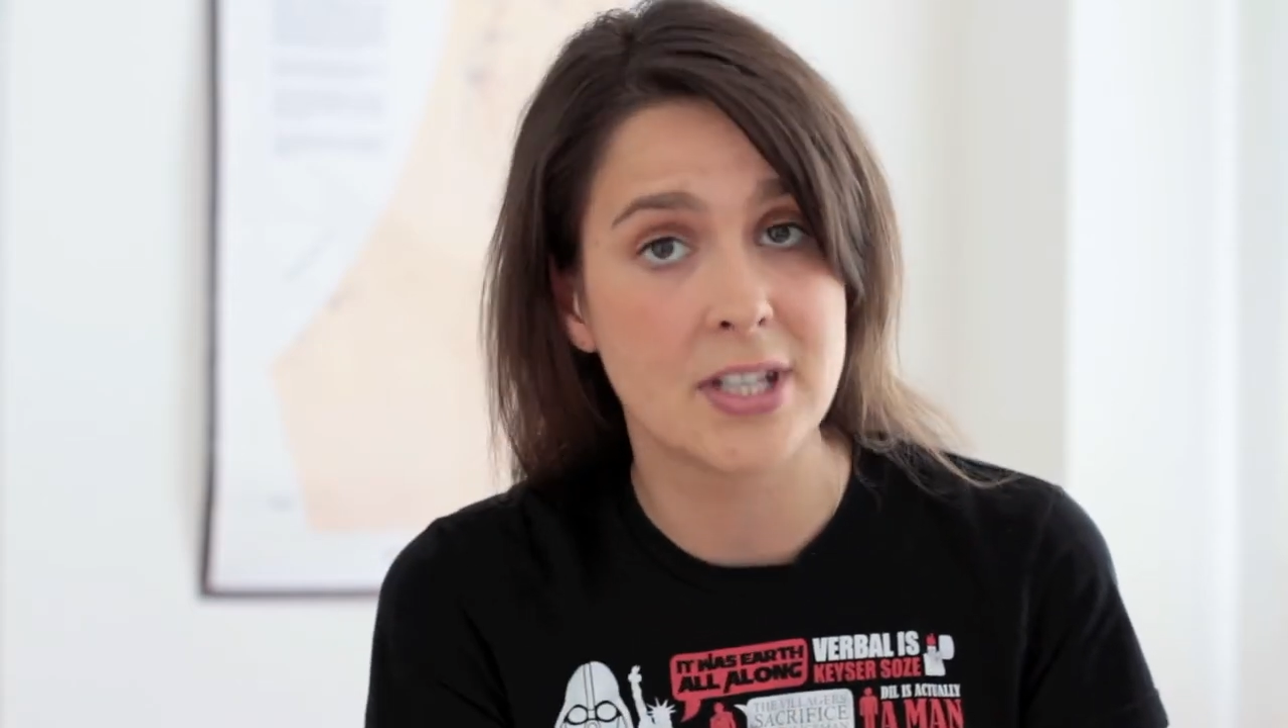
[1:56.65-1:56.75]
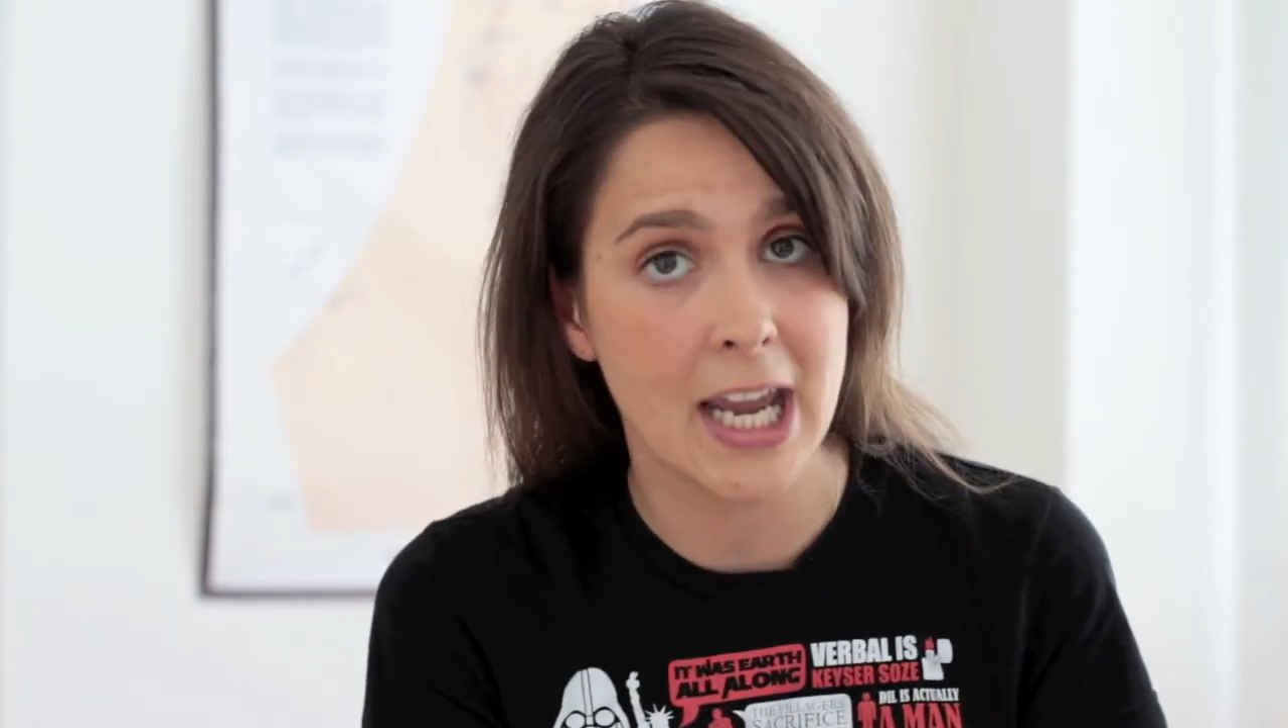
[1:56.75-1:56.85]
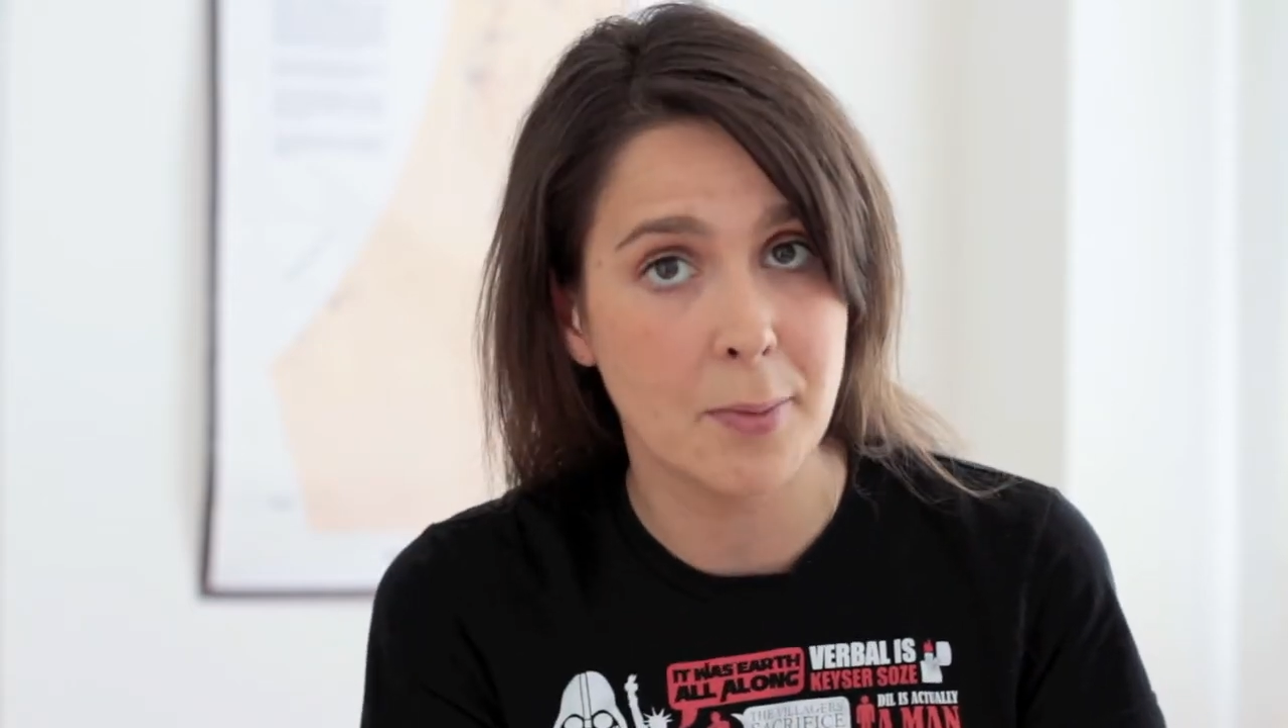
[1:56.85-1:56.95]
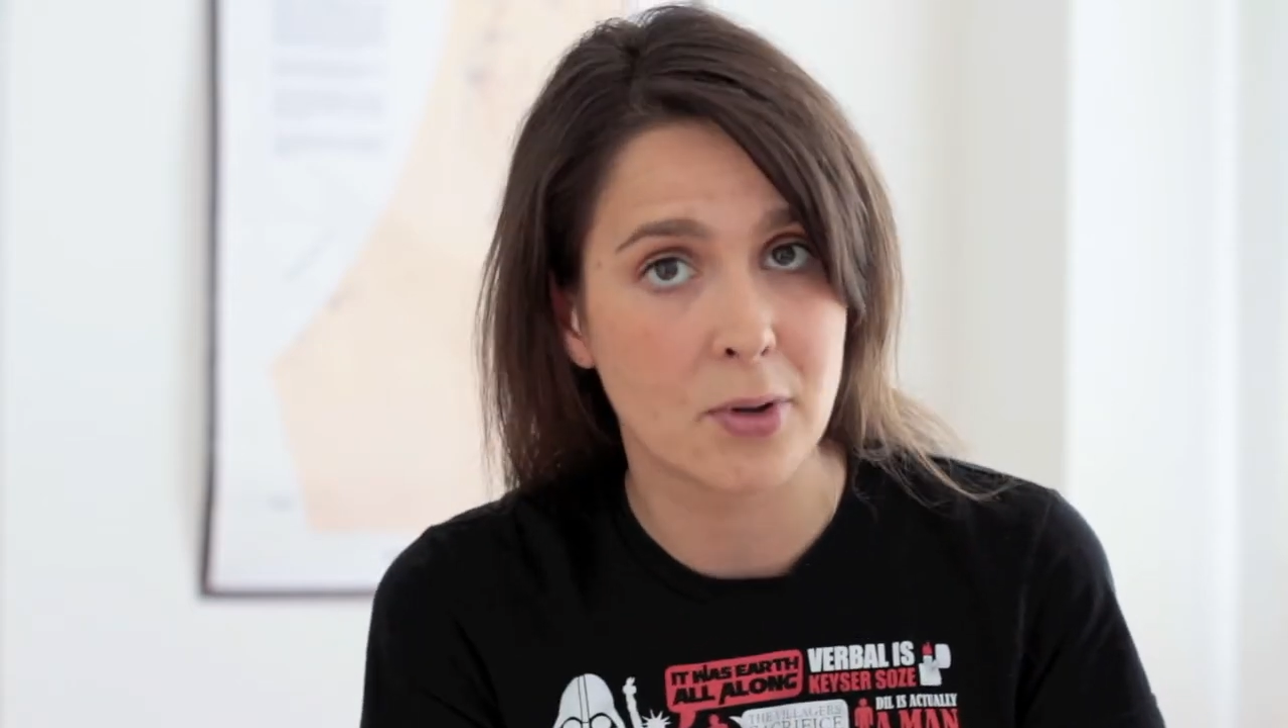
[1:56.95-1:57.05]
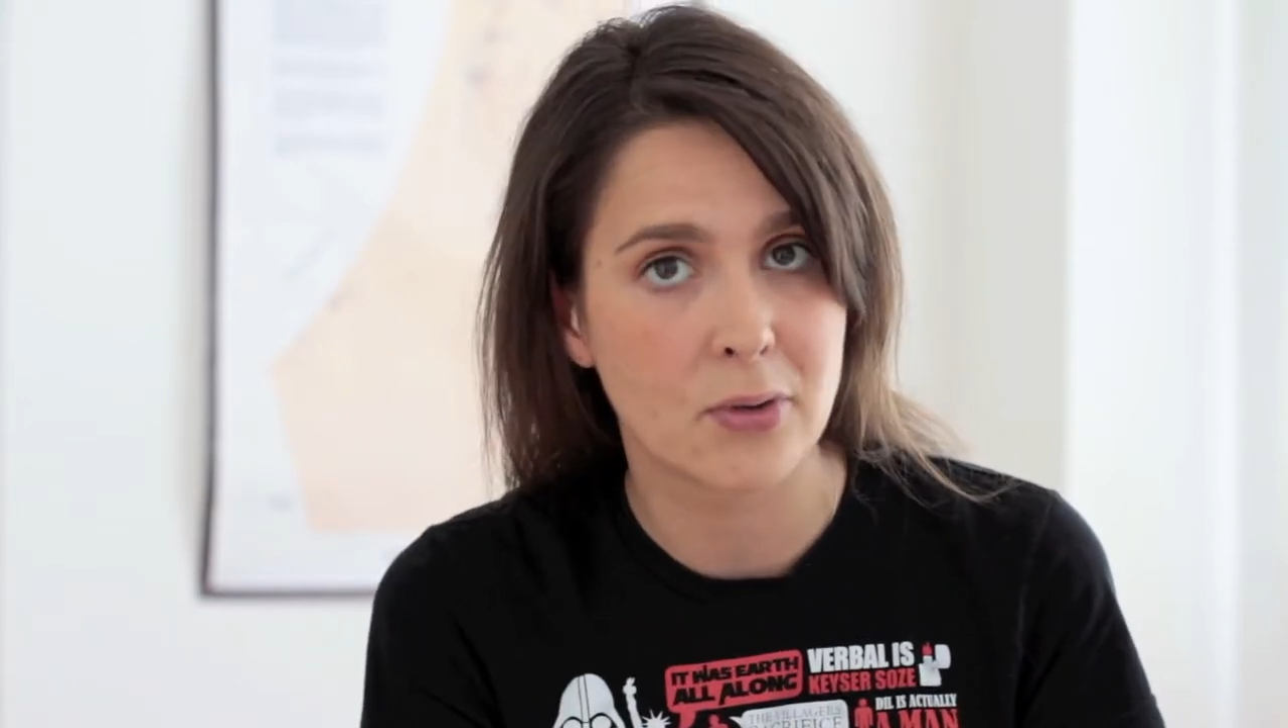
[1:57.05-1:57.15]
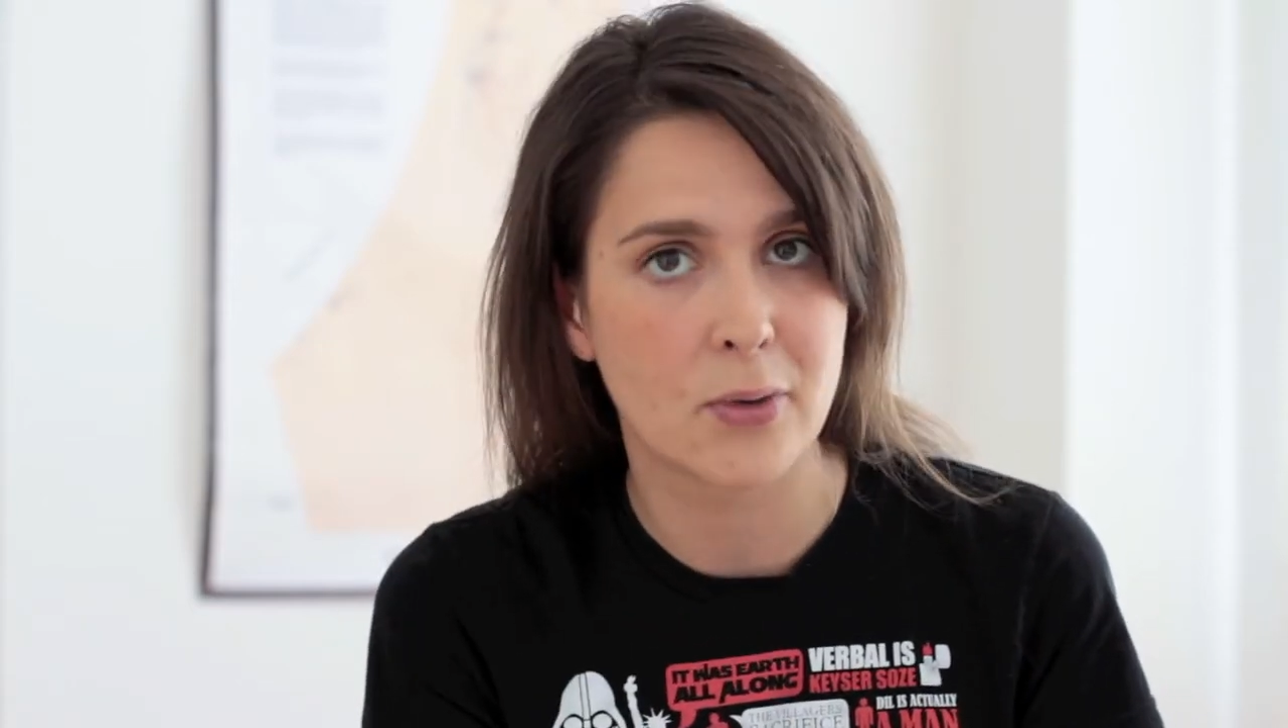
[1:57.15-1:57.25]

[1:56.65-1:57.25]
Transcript: Tables,